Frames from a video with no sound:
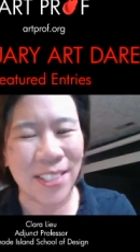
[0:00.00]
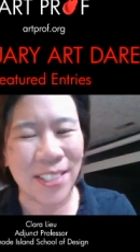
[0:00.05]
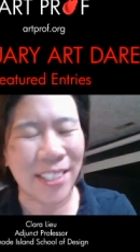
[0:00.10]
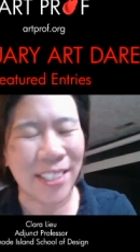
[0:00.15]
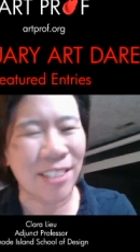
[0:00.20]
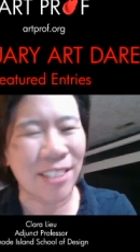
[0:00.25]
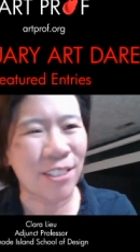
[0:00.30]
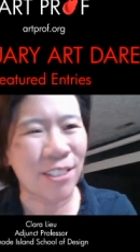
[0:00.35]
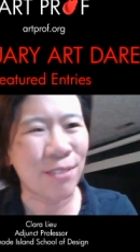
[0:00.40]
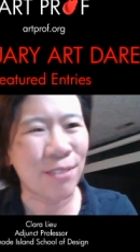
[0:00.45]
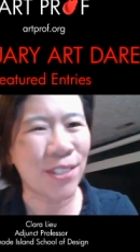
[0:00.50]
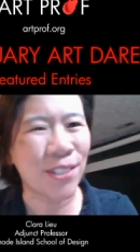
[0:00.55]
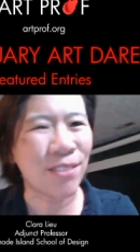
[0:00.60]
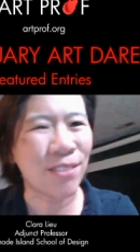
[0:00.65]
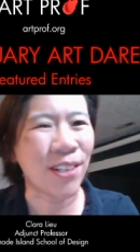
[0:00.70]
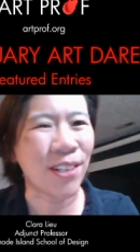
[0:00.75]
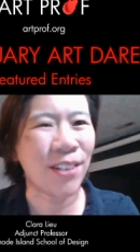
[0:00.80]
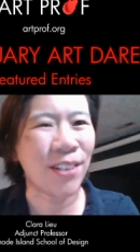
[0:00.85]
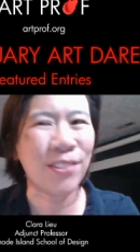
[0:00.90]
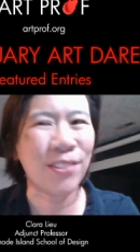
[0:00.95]
Like, you know, when you
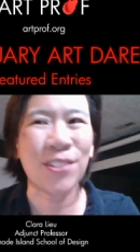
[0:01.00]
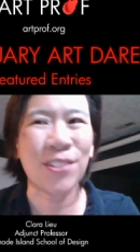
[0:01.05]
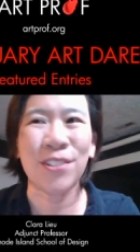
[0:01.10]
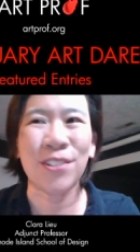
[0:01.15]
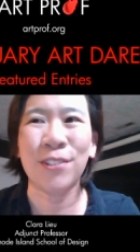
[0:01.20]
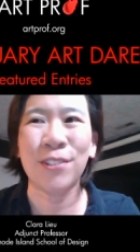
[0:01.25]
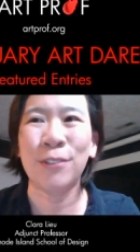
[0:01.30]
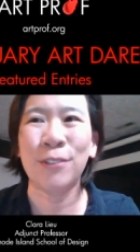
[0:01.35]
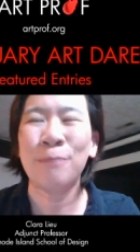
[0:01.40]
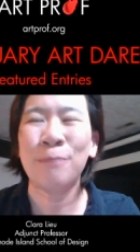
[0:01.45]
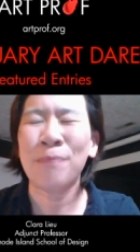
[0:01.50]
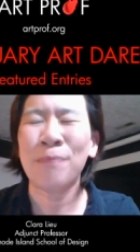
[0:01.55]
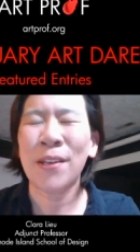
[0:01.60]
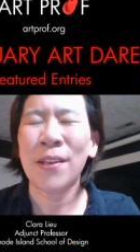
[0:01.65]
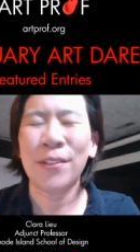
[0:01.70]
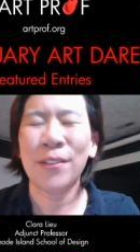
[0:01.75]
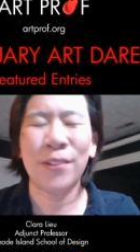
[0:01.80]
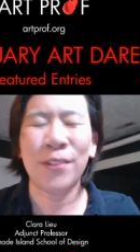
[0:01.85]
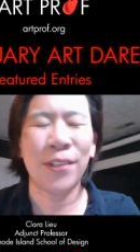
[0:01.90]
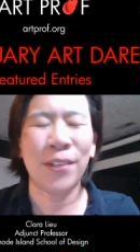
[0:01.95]
go to
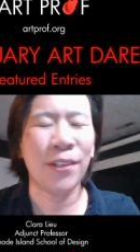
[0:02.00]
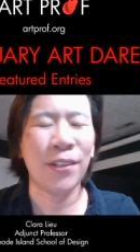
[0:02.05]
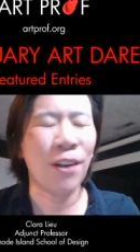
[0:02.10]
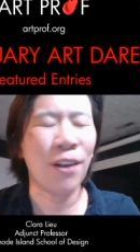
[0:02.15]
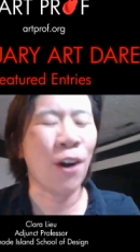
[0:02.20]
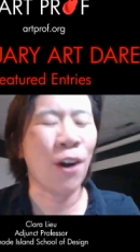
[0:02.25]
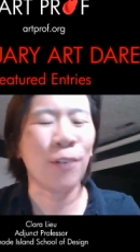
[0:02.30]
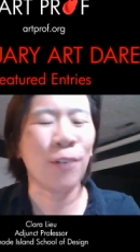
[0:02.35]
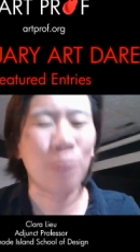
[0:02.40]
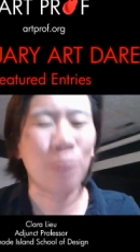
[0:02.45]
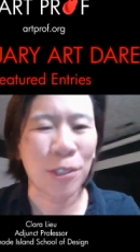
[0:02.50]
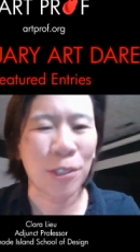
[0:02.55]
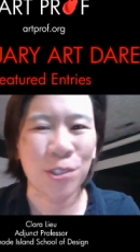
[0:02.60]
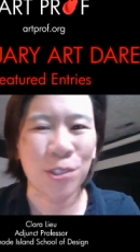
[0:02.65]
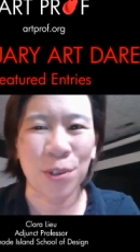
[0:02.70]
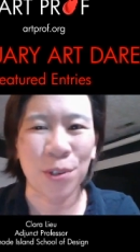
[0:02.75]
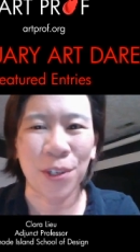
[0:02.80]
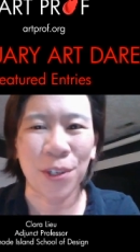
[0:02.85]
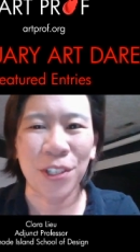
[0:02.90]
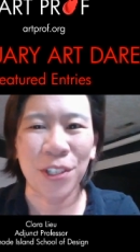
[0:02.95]
the hardware
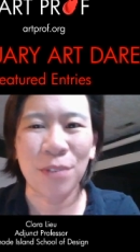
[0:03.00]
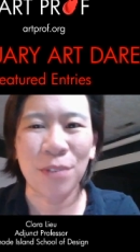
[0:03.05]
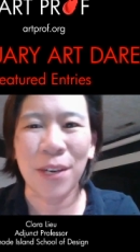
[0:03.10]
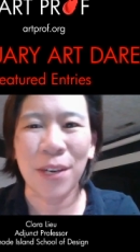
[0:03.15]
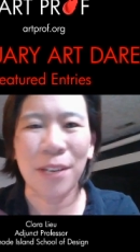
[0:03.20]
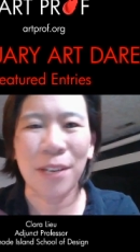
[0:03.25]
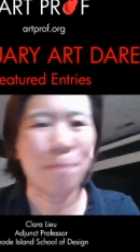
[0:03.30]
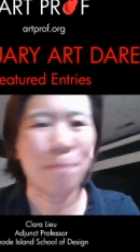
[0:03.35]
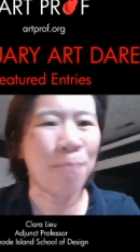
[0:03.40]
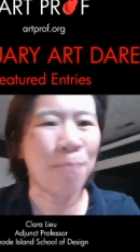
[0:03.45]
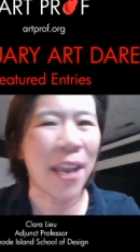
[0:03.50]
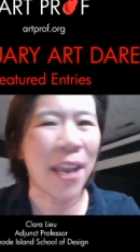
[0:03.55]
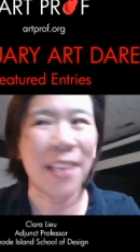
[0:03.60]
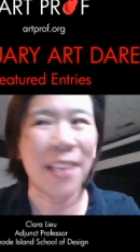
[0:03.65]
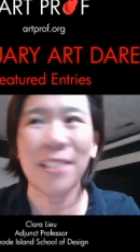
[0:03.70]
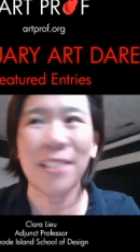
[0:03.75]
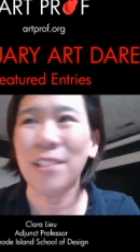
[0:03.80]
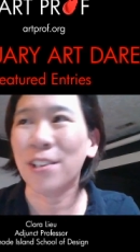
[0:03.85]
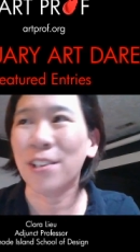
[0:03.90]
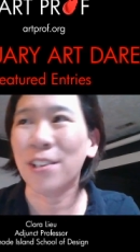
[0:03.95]
store and you want to
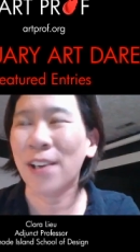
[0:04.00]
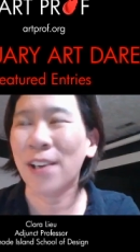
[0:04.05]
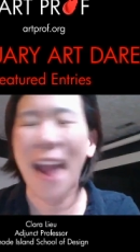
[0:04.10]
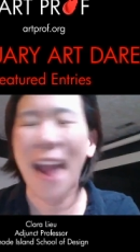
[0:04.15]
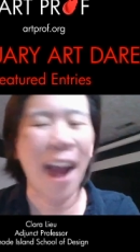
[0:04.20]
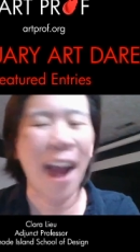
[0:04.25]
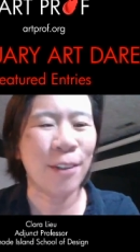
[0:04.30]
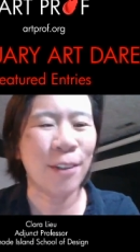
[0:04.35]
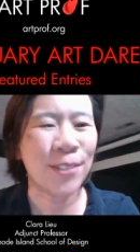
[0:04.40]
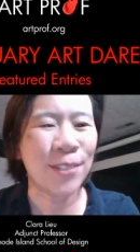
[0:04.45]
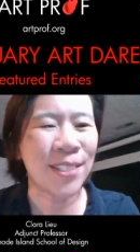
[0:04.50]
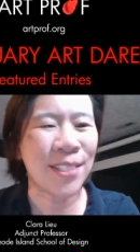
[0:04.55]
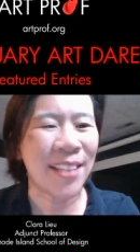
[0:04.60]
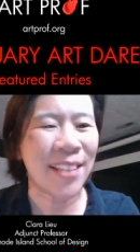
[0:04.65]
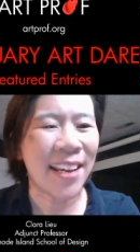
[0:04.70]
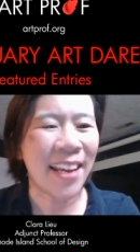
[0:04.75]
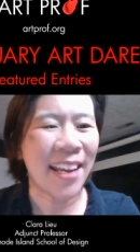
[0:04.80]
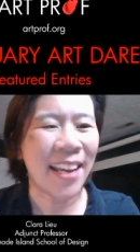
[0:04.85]
paint your house